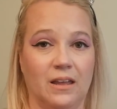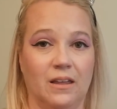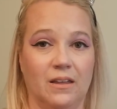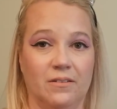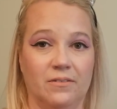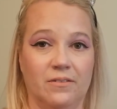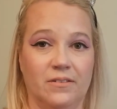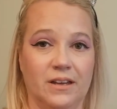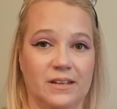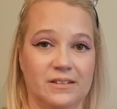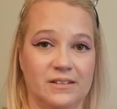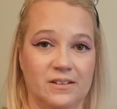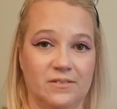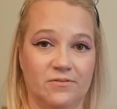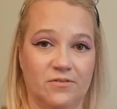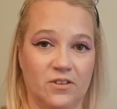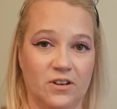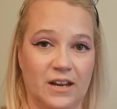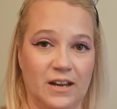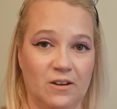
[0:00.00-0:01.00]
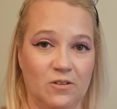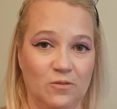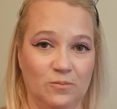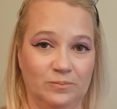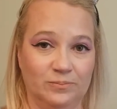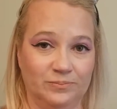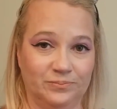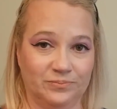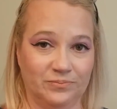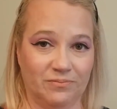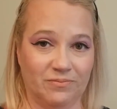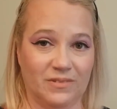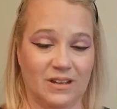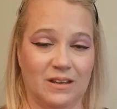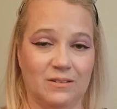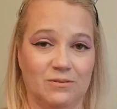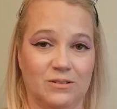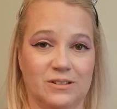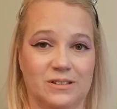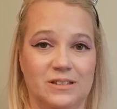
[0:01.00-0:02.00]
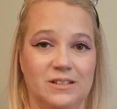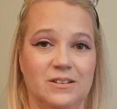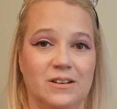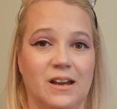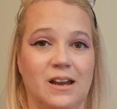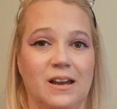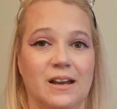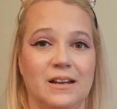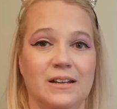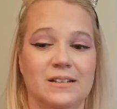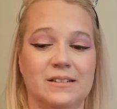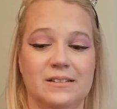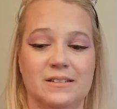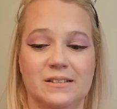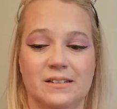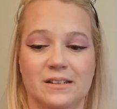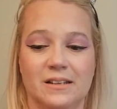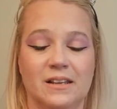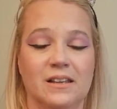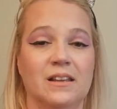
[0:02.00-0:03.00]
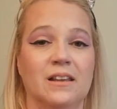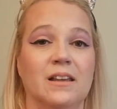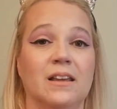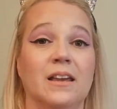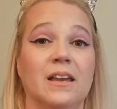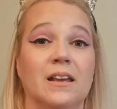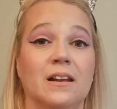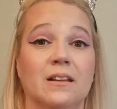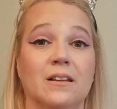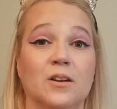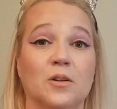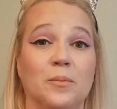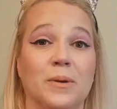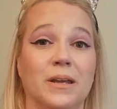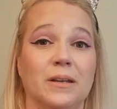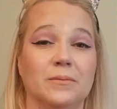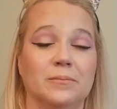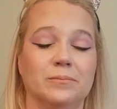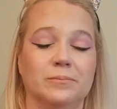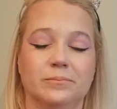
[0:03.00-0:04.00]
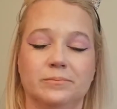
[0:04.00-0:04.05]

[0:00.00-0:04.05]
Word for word: that's it for now. We'll see you guys in a little bit.